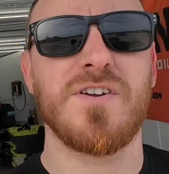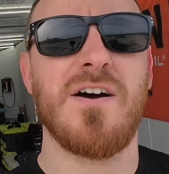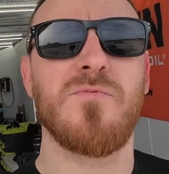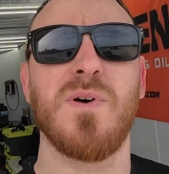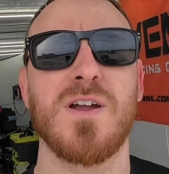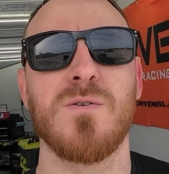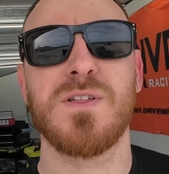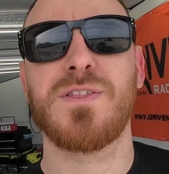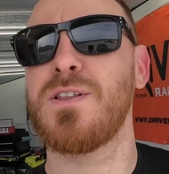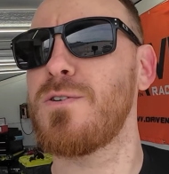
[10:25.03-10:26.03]
you're not familiar
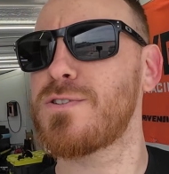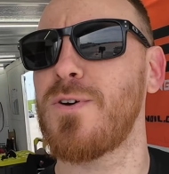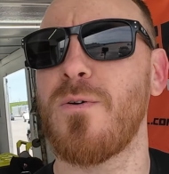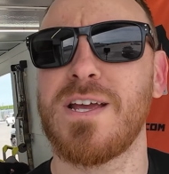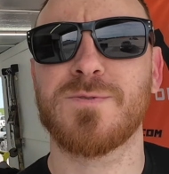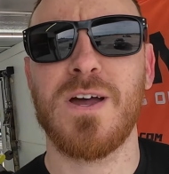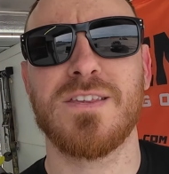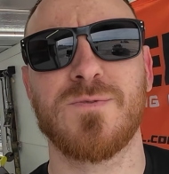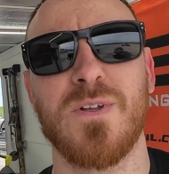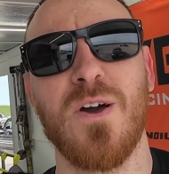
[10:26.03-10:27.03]
with Lucas Oil Raceway,
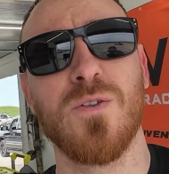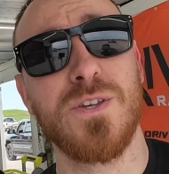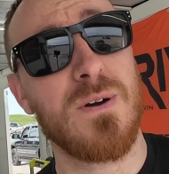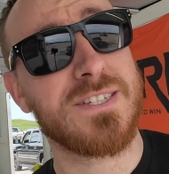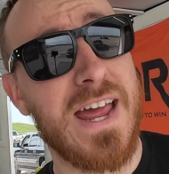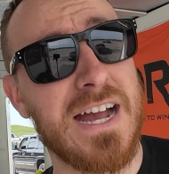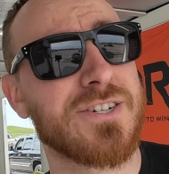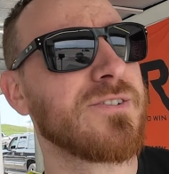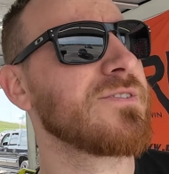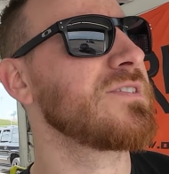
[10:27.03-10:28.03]
this is where they hold the US
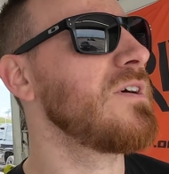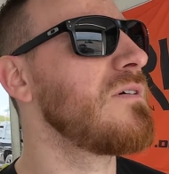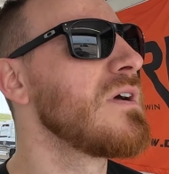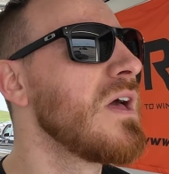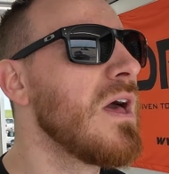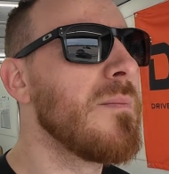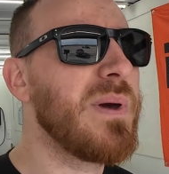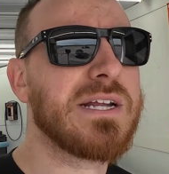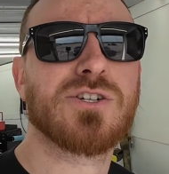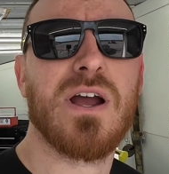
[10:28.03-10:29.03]
Nationals. So
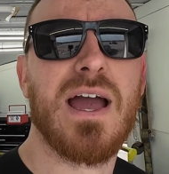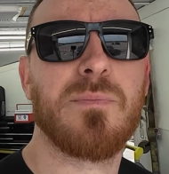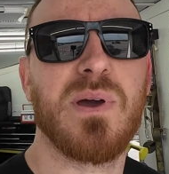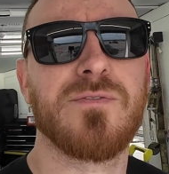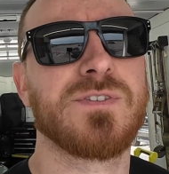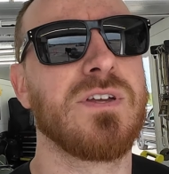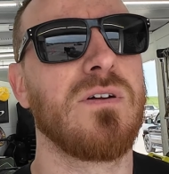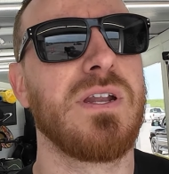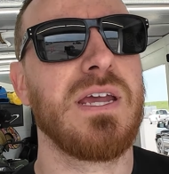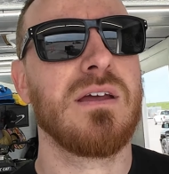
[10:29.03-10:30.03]
big track, big
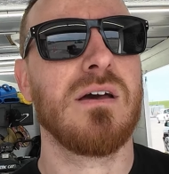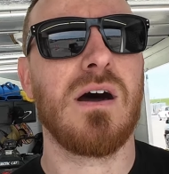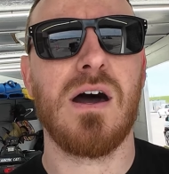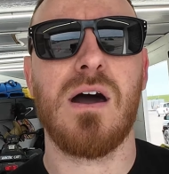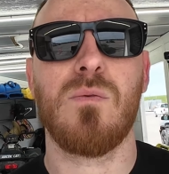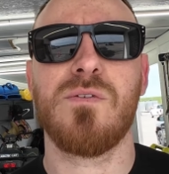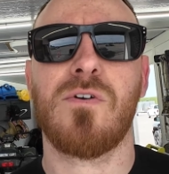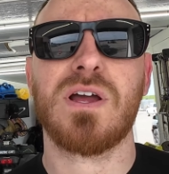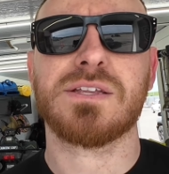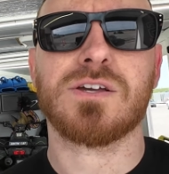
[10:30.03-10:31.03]
facility. We've
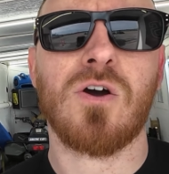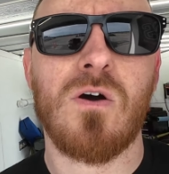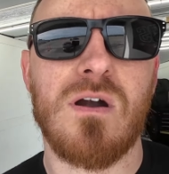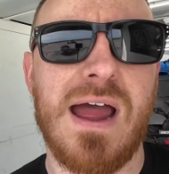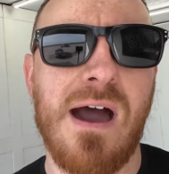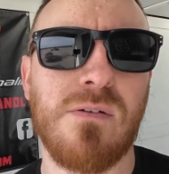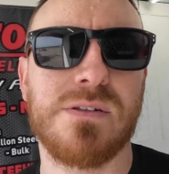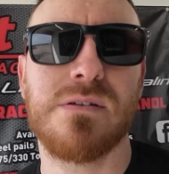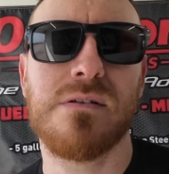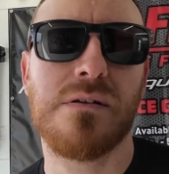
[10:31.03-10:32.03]
already got the car
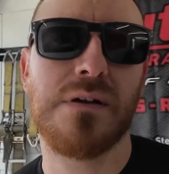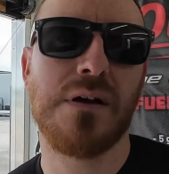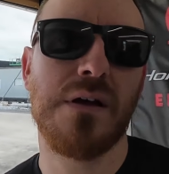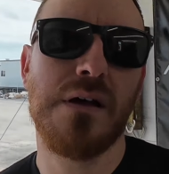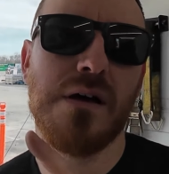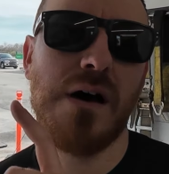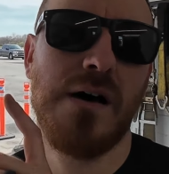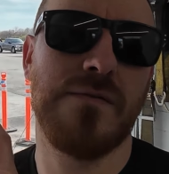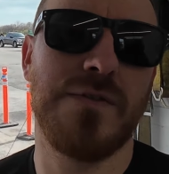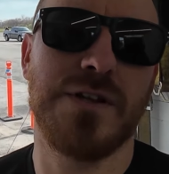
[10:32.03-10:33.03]
out
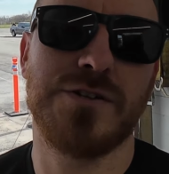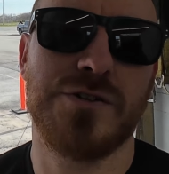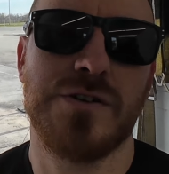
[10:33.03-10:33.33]
of the